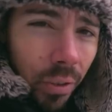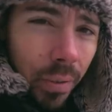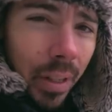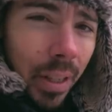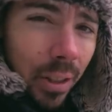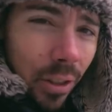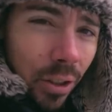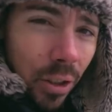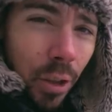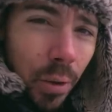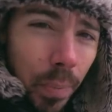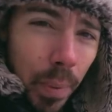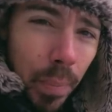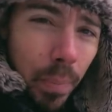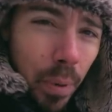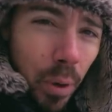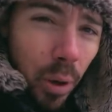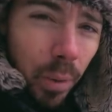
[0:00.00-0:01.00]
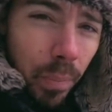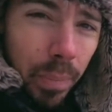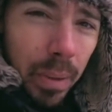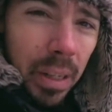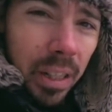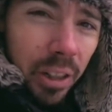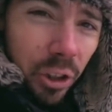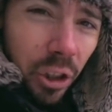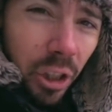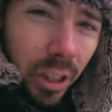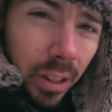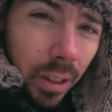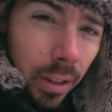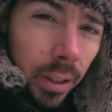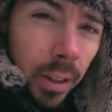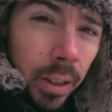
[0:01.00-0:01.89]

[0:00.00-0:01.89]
from that stupid pork belly shit.